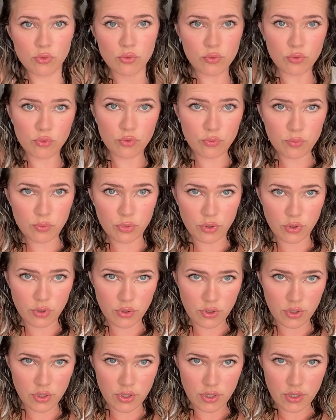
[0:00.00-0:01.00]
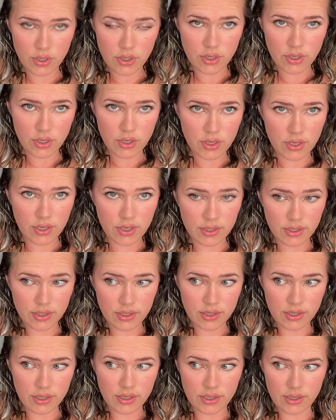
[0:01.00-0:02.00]
Droop. And
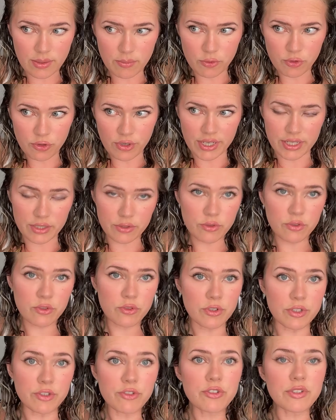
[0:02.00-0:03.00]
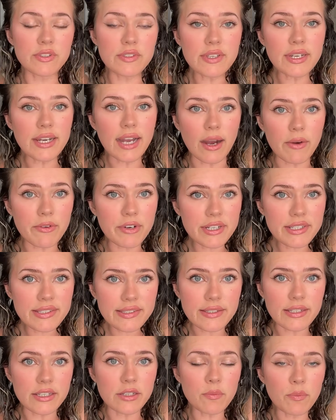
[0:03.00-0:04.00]
then trying to scrunch this, I can't really
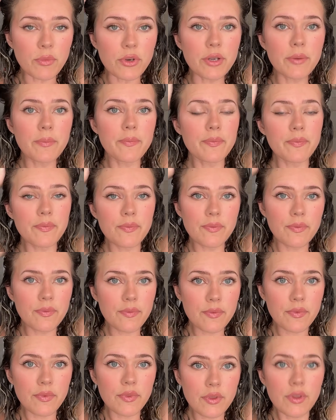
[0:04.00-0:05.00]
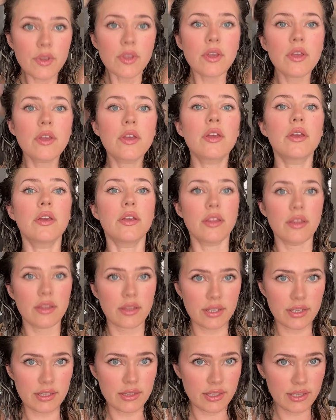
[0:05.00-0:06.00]
see it, but
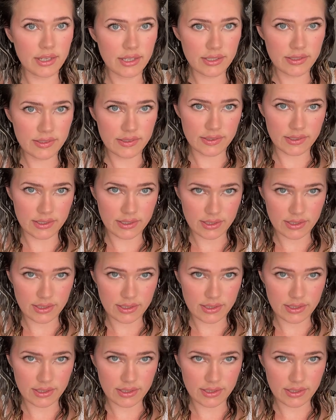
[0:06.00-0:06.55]
like this, and